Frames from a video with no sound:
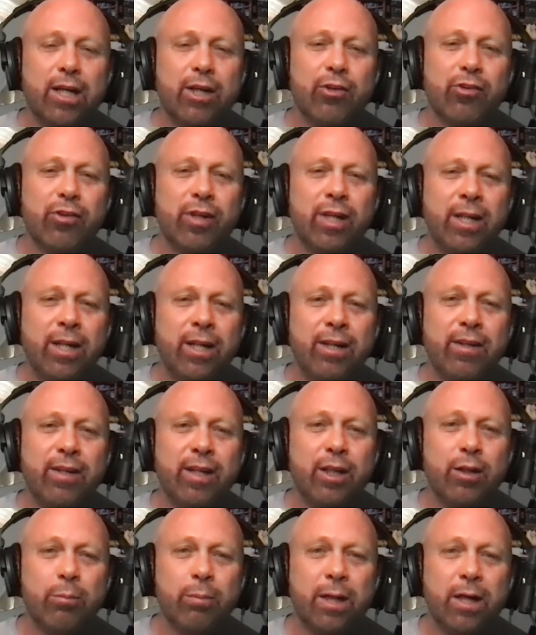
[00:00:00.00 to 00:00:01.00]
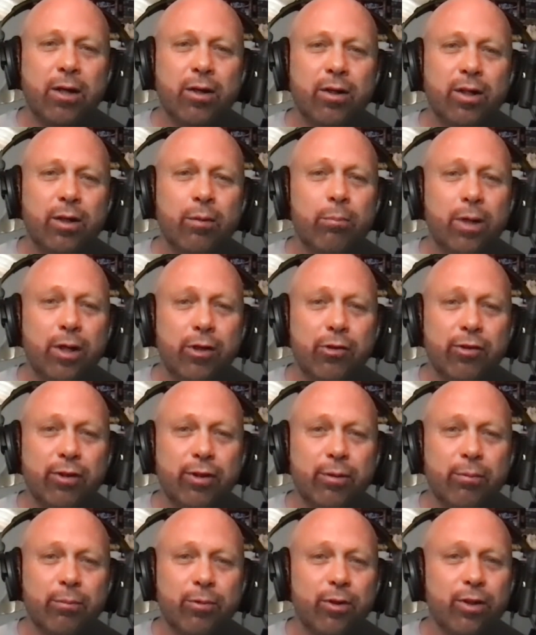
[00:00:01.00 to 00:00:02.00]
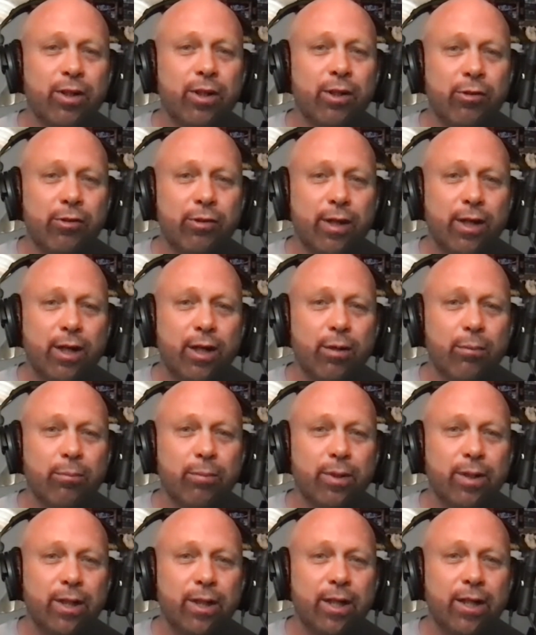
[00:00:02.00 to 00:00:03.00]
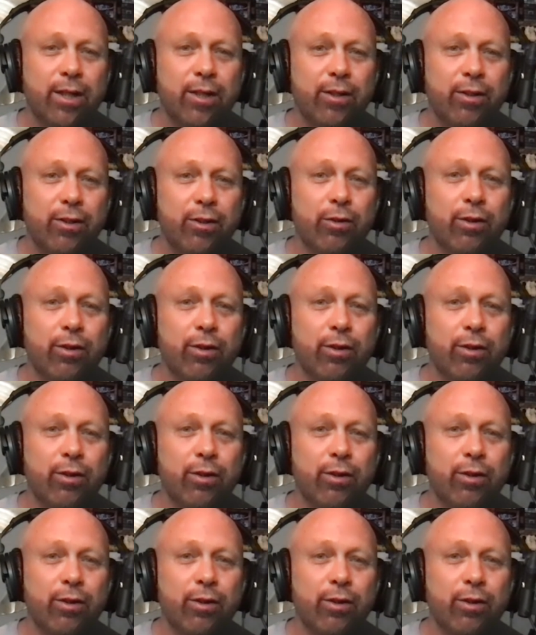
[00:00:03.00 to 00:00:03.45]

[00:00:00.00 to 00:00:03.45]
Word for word: say anything about a Muslim or Islam and you're